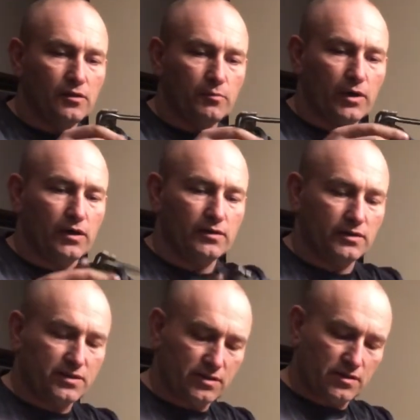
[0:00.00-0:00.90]
But
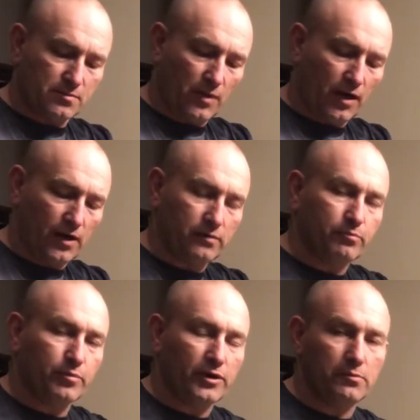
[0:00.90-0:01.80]
this is
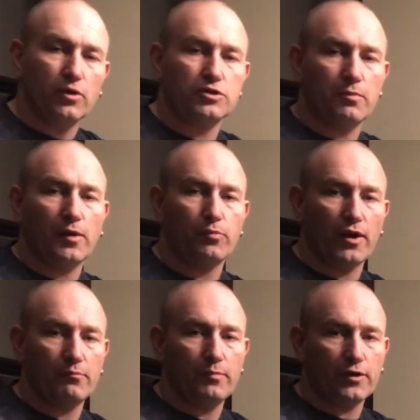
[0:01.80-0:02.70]
pretty much my
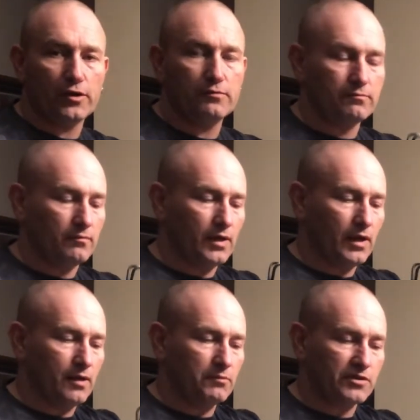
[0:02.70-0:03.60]
bread and butter
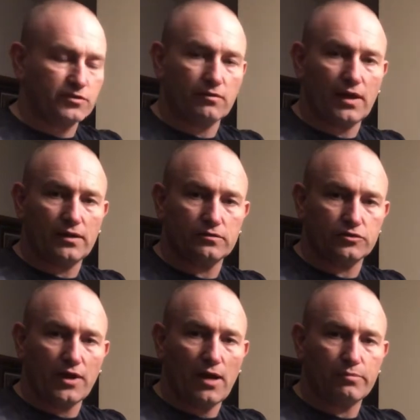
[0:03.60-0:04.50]
muskrat
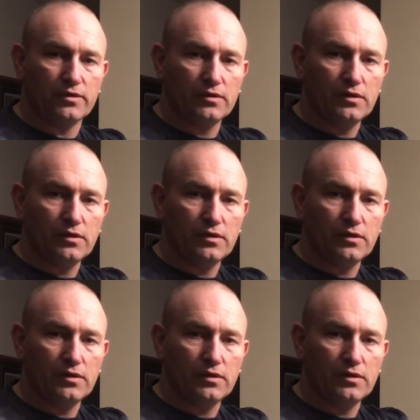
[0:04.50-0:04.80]
trap.